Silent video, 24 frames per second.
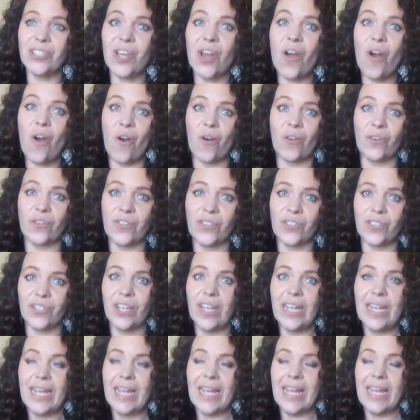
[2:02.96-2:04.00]
I just
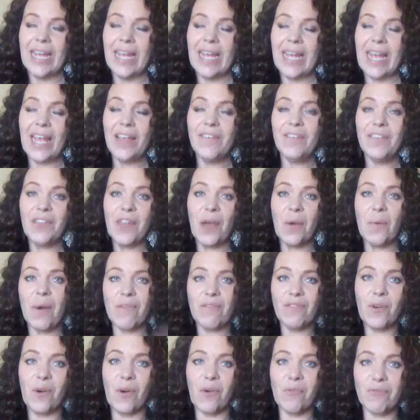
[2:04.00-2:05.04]
can't. Even though
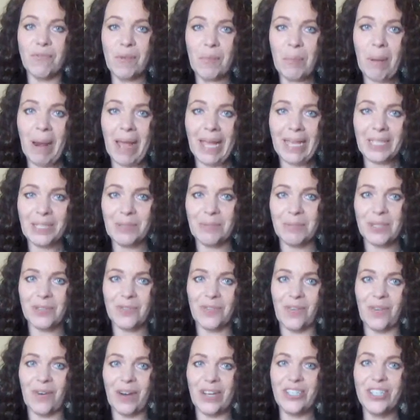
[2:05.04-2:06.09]
I've got
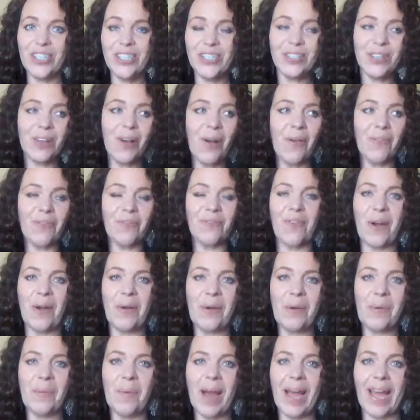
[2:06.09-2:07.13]
replacements for her, I just can't
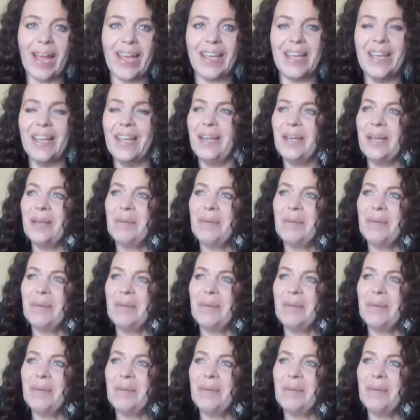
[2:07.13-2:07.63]
throw her away,